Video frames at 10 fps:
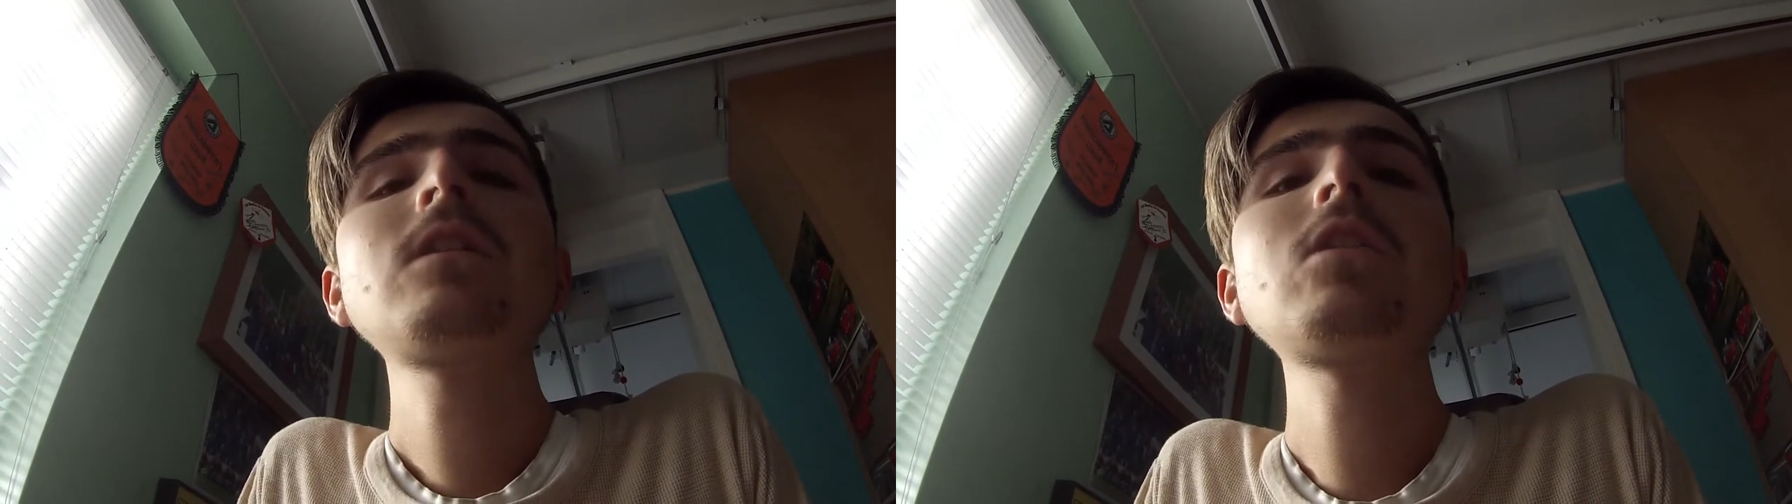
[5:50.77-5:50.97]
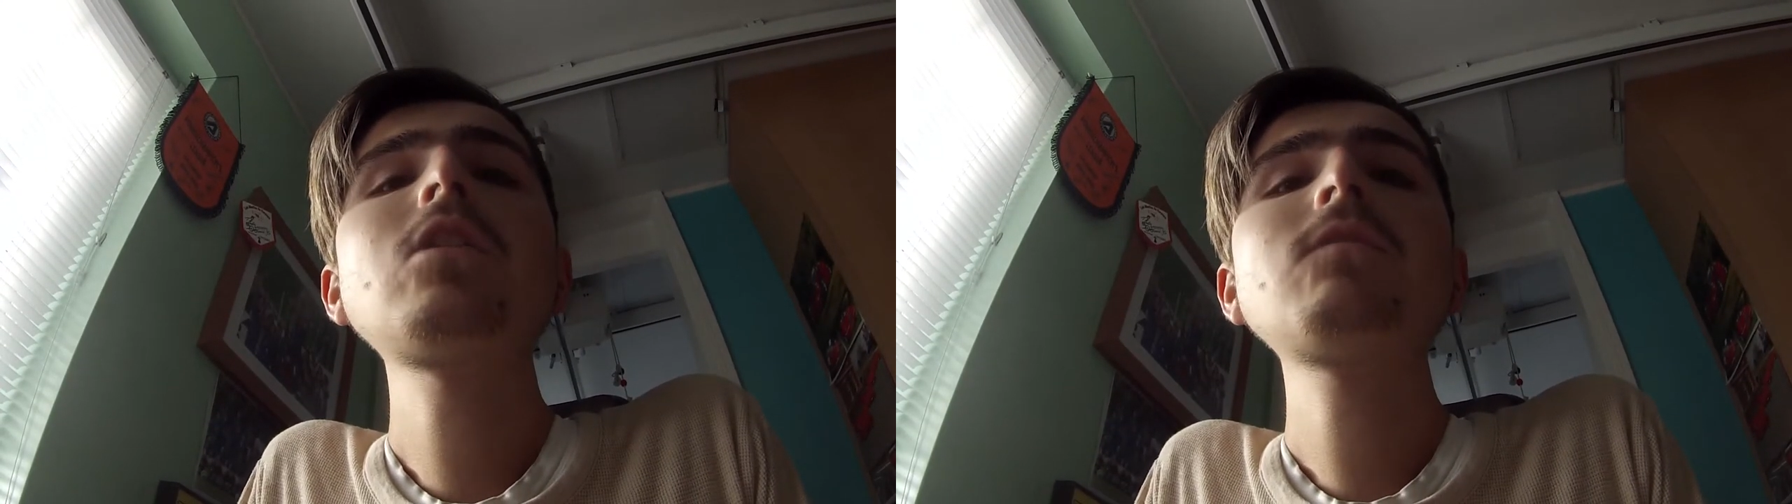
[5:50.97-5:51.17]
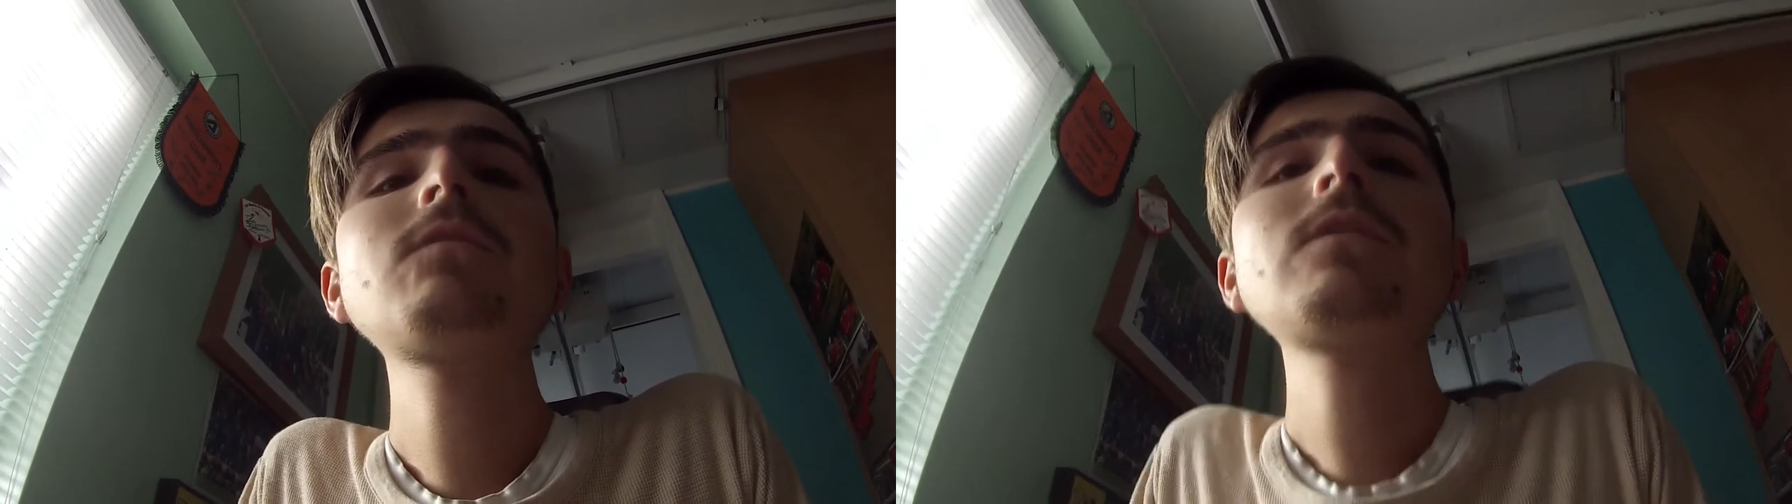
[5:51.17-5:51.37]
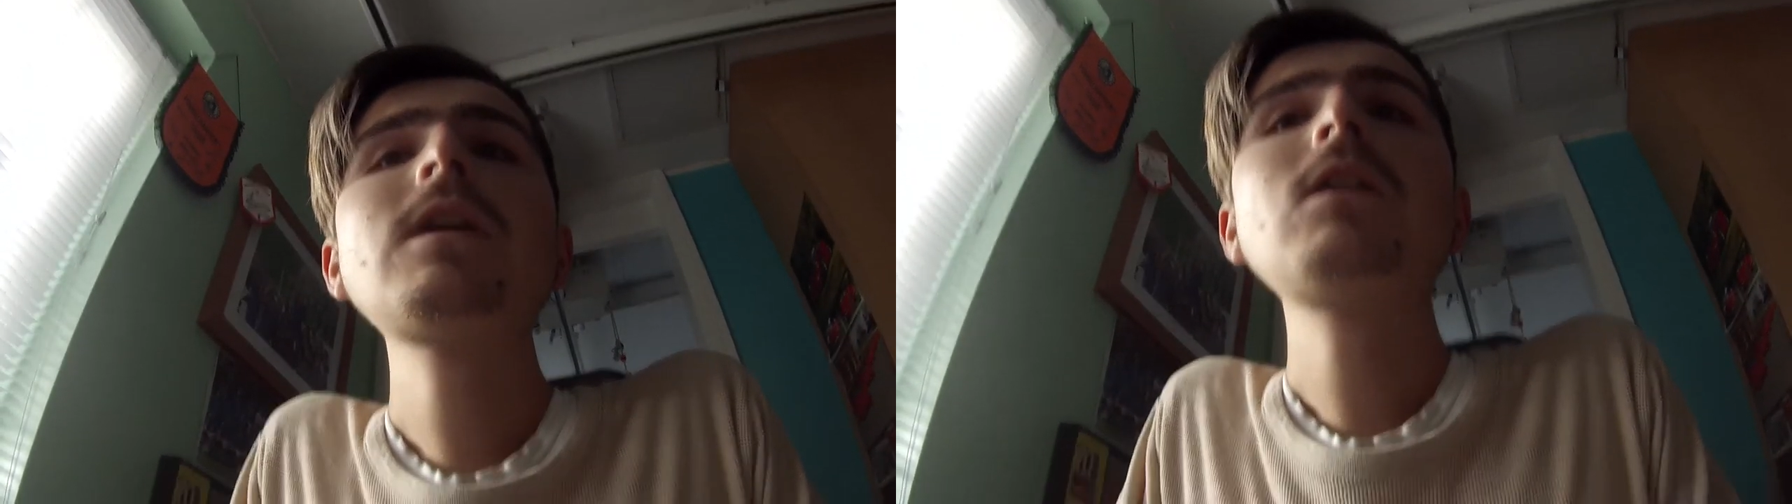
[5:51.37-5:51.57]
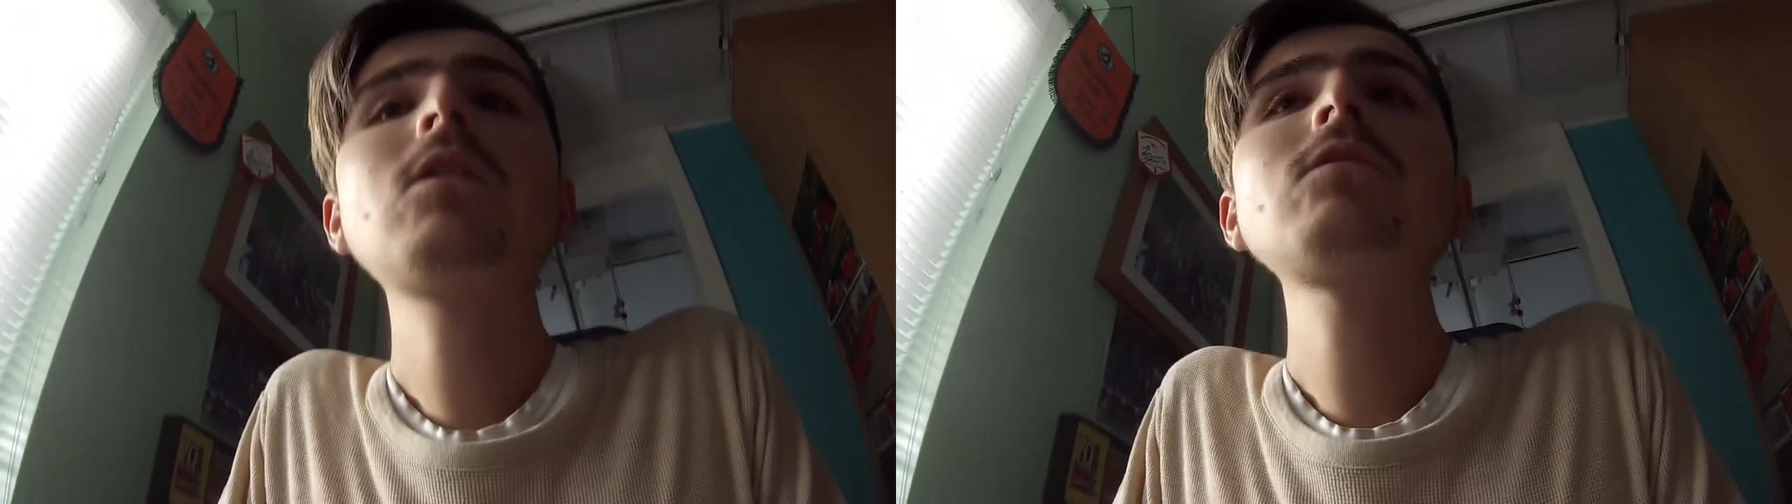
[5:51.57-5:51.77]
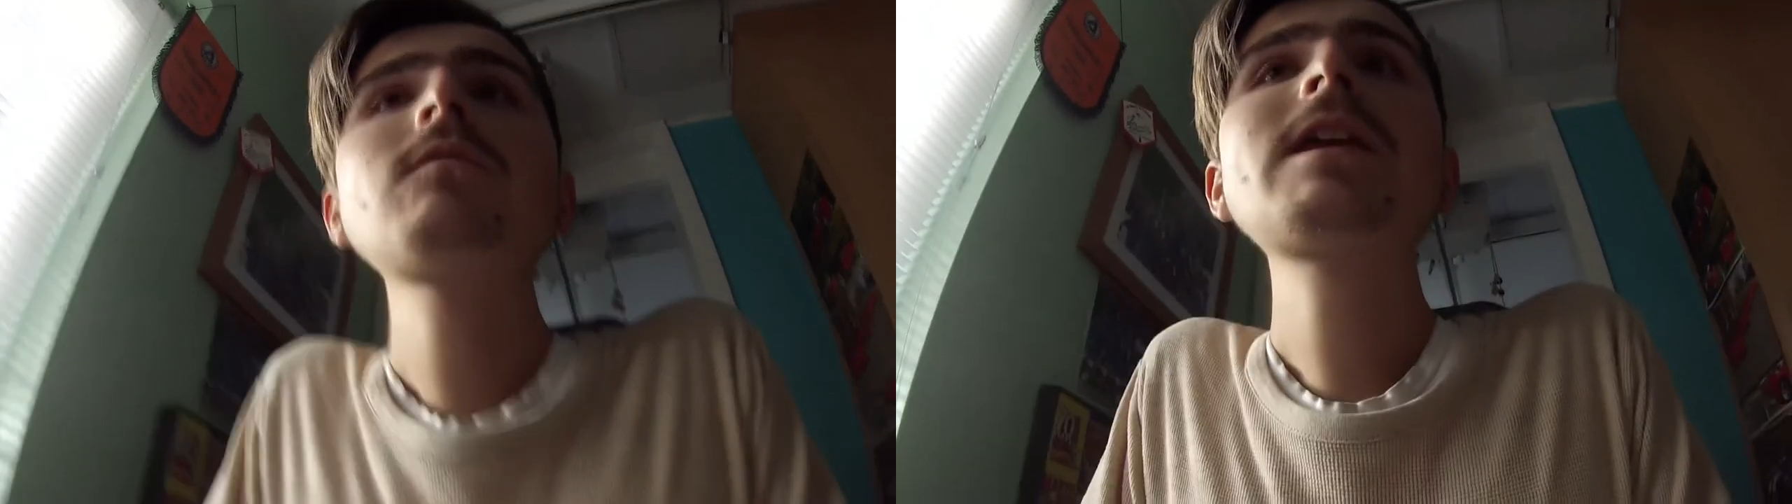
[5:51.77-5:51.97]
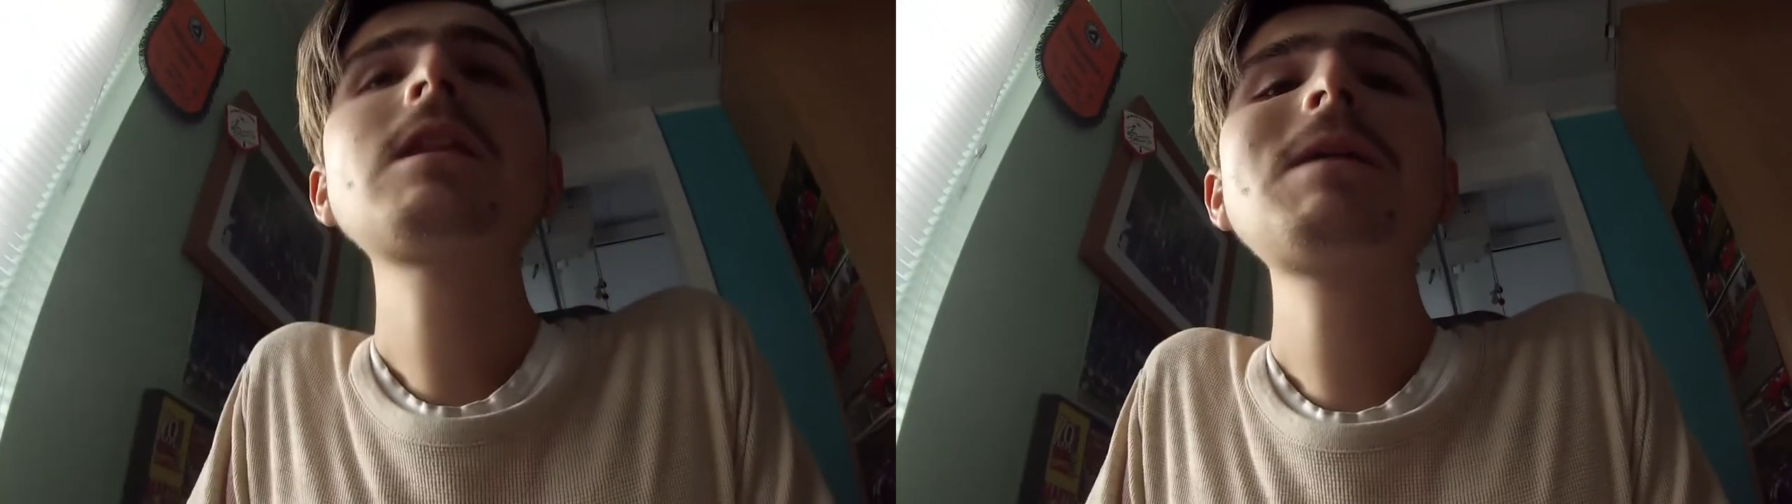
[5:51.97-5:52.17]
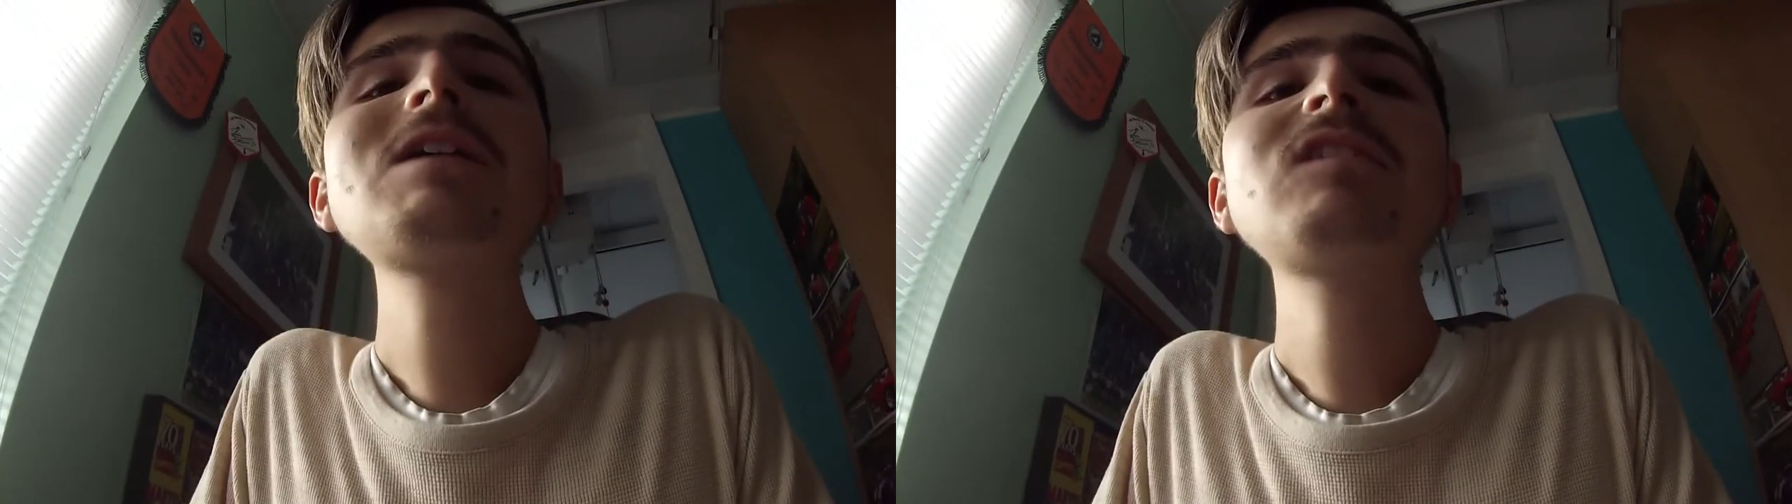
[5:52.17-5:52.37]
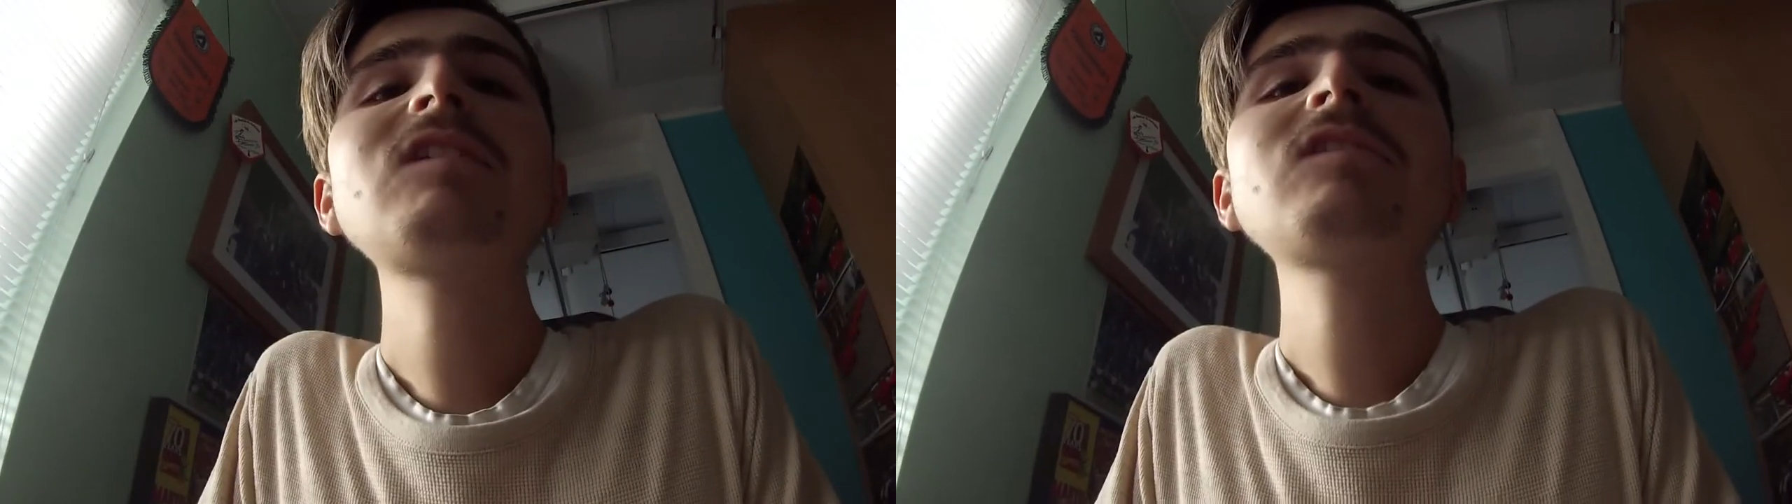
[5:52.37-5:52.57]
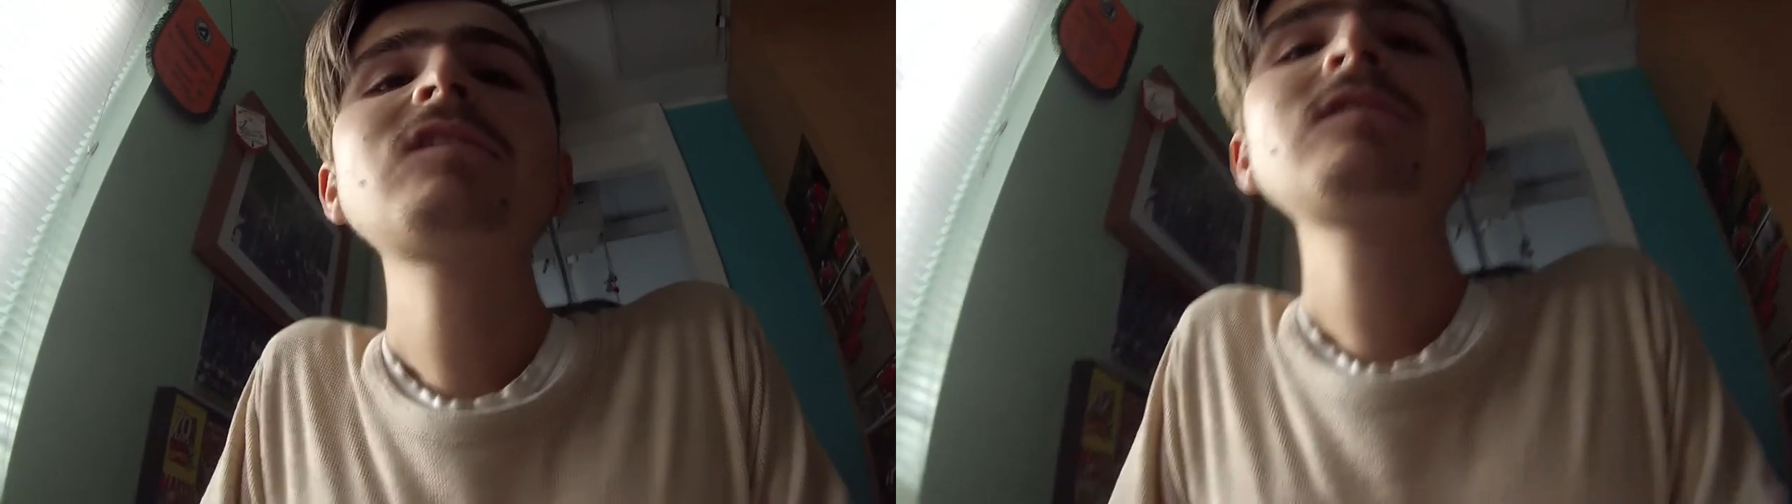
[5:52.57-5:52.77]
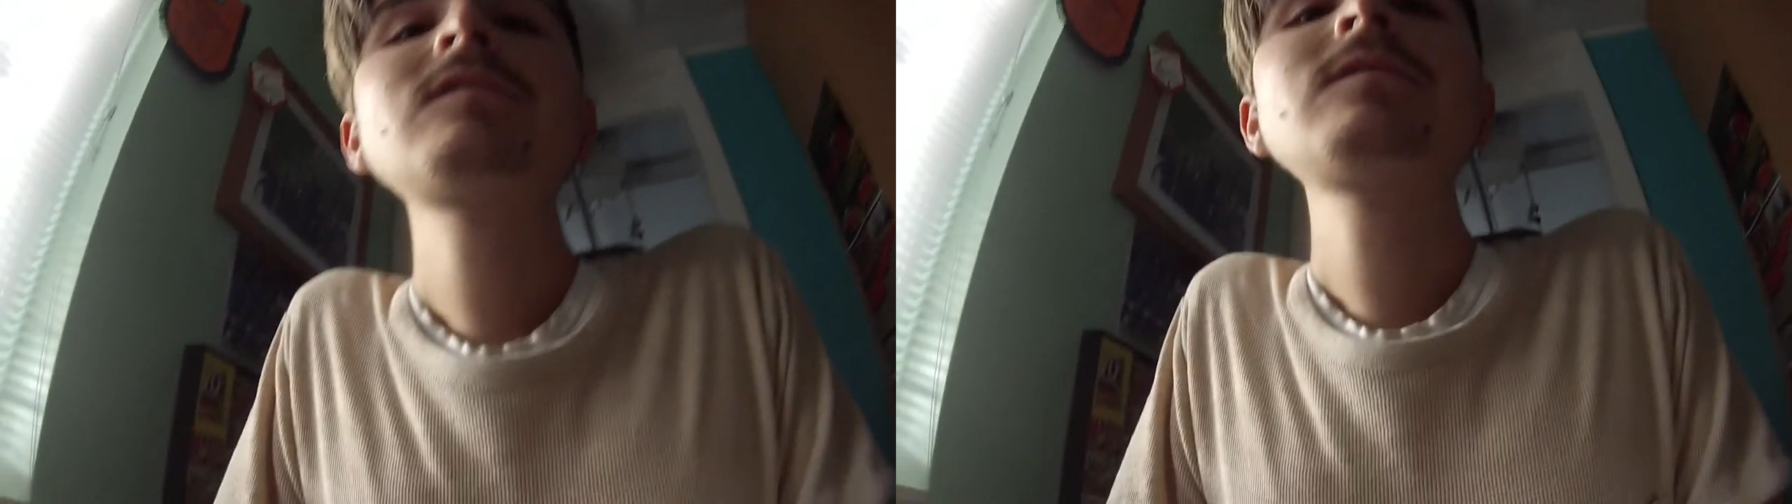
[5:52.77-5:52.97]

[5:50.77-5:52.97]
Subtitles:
A lot of, like, on the regular basis.